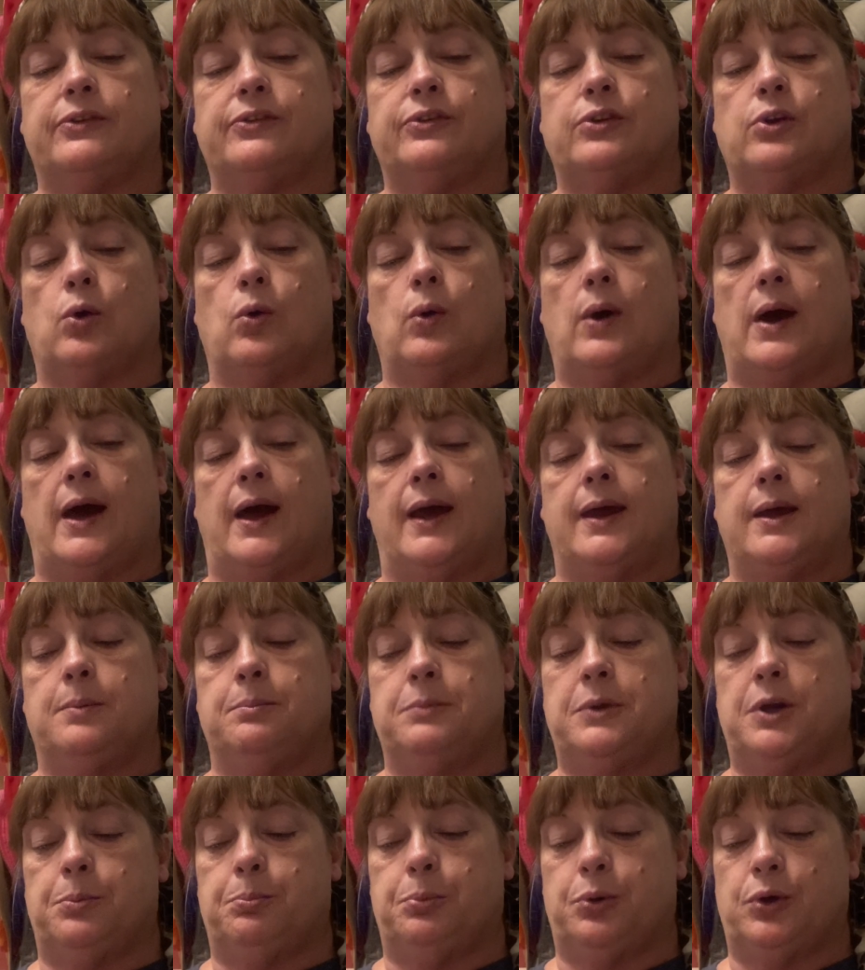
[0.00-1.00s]
So I am
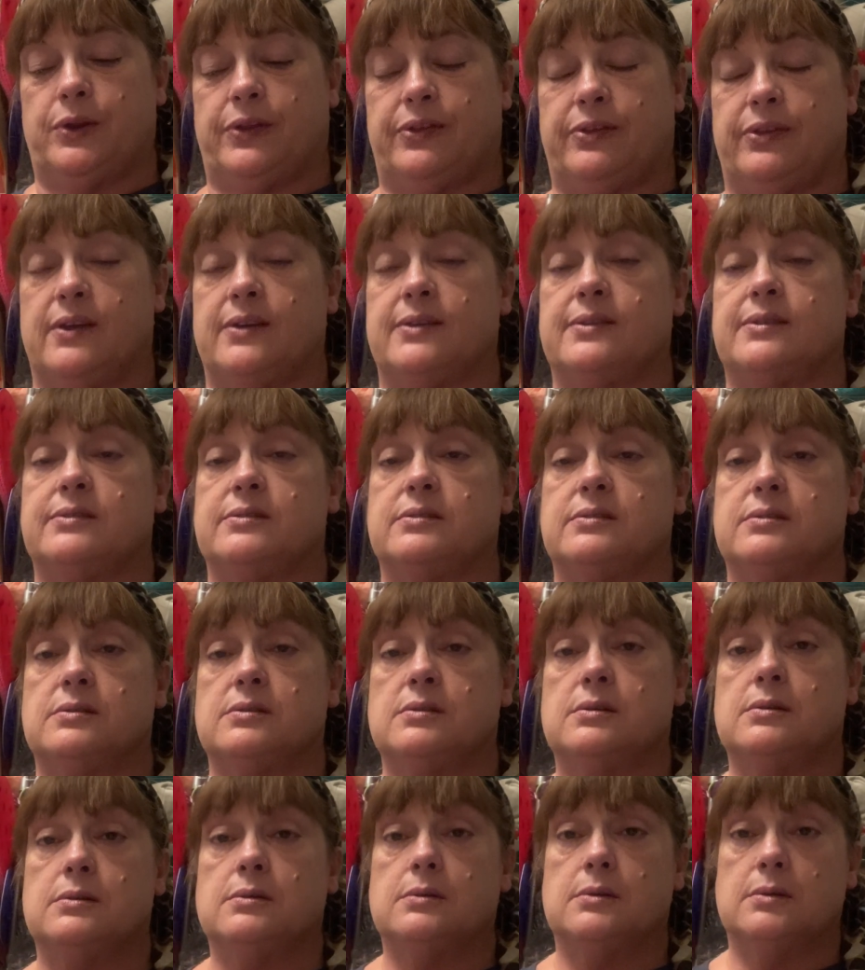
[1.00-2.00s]
going to put this,
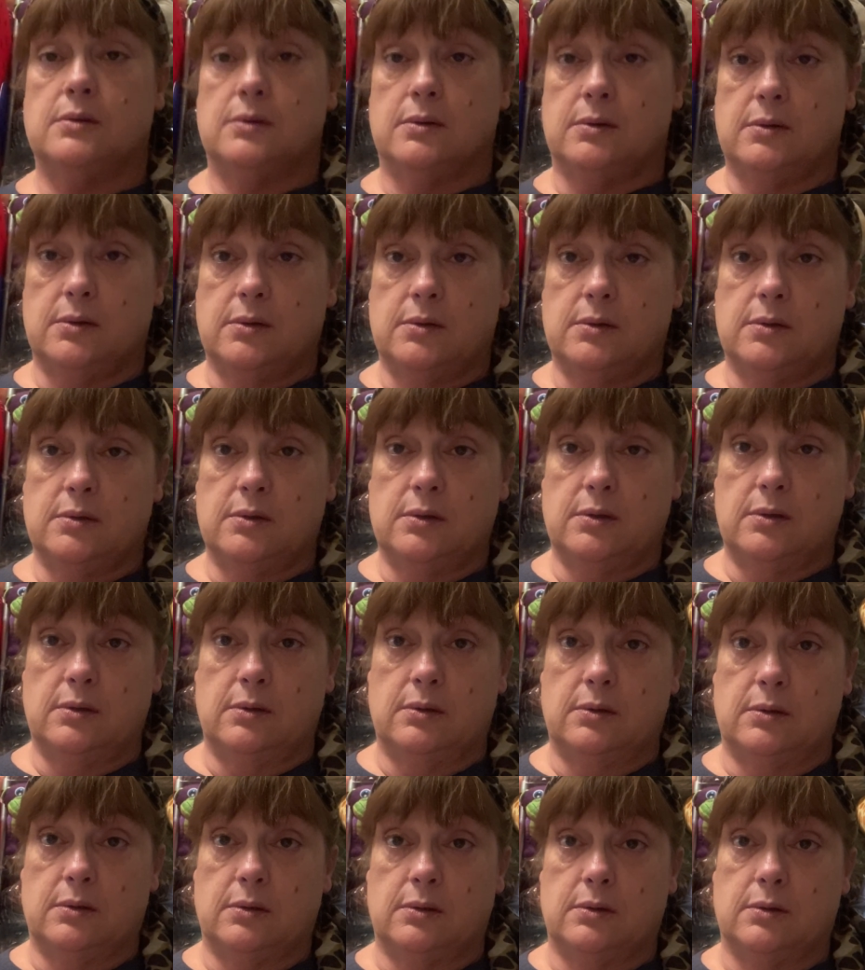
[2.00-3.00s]

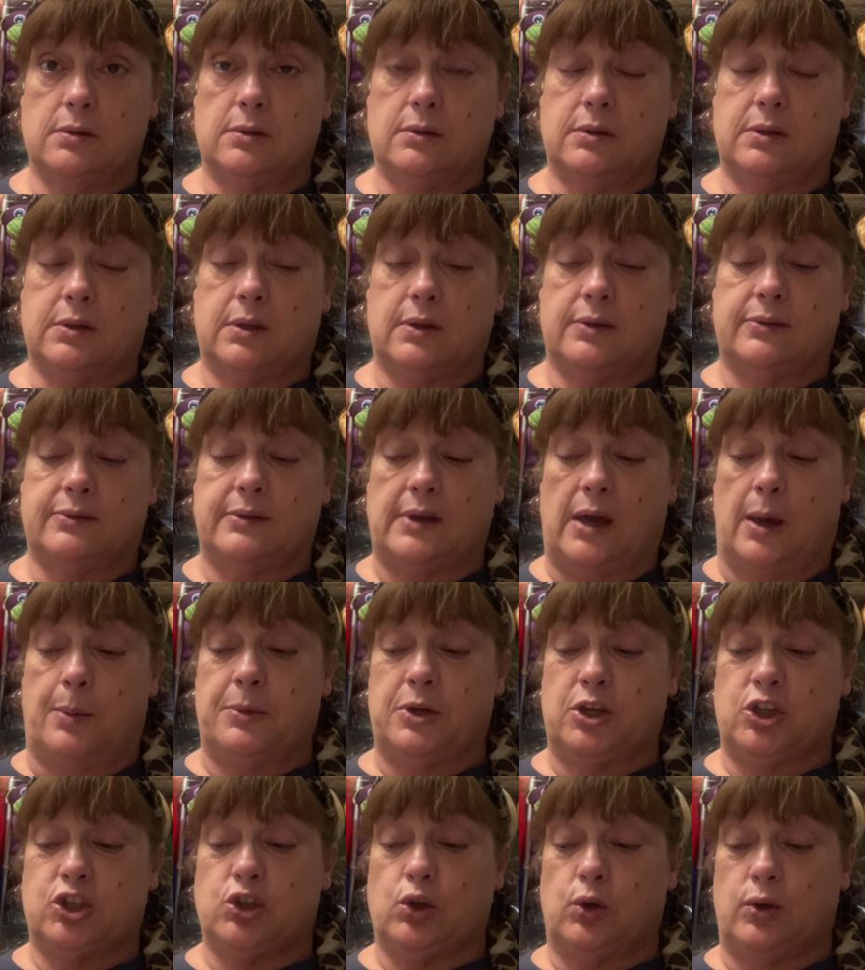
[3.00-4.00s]
I'm going
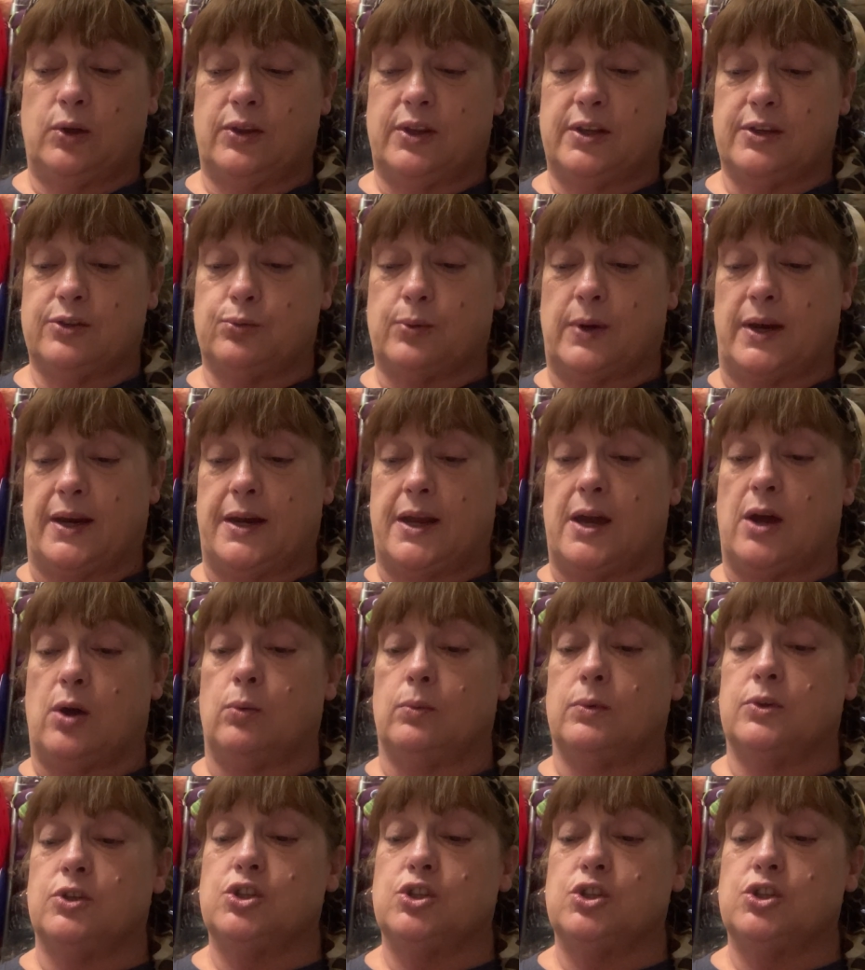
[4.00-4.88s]
to show you this right now.